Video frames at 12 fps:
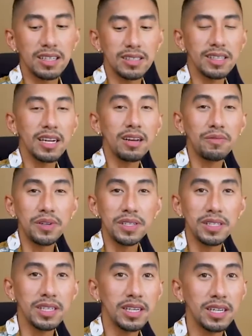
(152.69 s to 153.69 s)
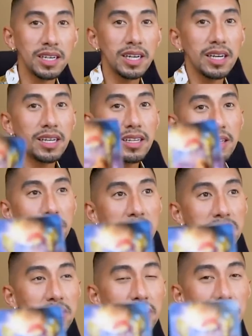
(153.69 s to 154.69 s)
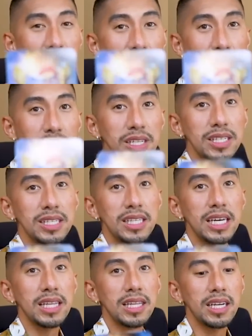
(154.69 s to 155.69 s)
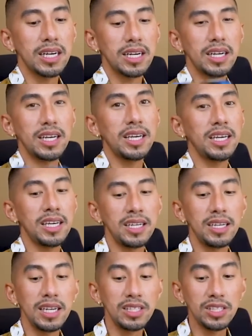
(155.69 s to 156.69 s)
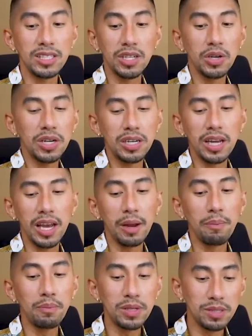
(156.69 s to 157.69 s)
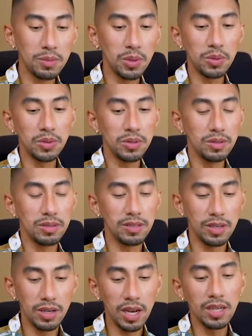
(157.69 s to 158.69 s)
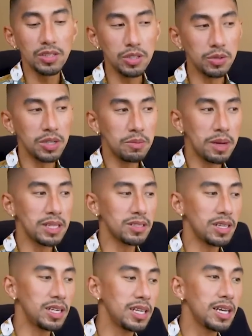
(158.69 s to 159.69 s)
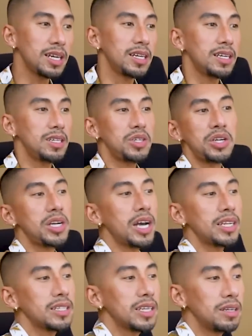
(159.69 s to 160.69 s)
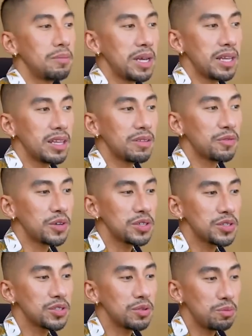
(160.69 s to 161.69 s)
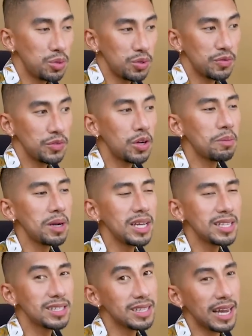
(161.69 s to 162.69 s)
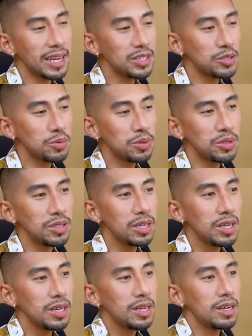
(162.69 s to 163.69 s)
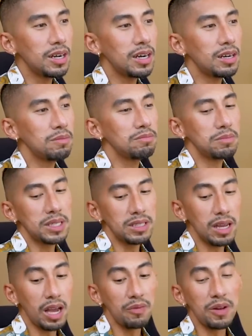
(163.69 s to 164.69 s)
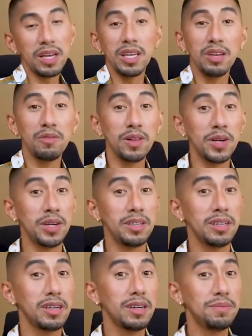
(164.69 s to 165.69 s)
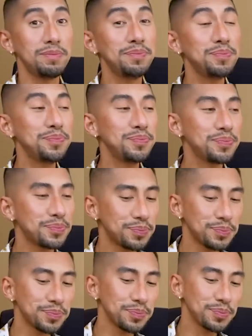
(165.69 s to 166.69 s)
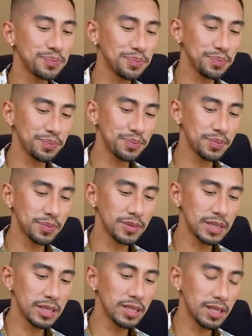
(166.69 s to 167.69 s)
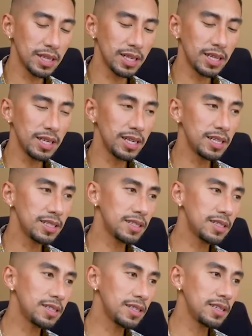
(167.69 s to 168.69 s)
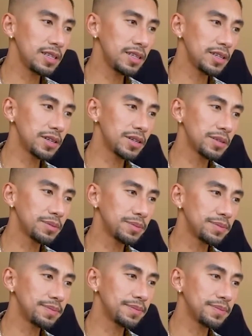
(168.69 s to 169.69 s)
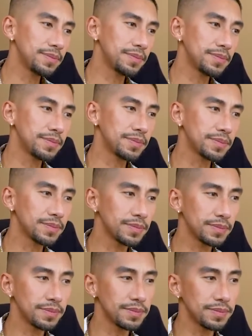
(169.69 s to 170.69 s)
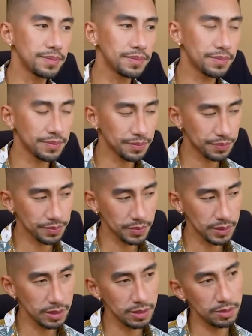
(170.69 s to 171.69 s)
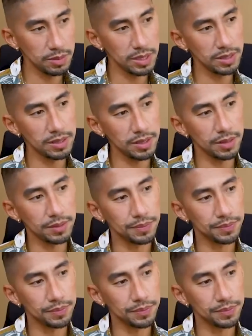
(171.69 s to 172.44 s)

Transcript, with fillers: Because the lovers here, the masculine energy is not there. And let's just say you're in the empress mode, you're not showing your masculine, you're not gonna make that first move. Normally a sage would, um, but I feel like you've learned. Mm -hmm. mm. Let's see here. Mm-hmm. Mm. Let's see.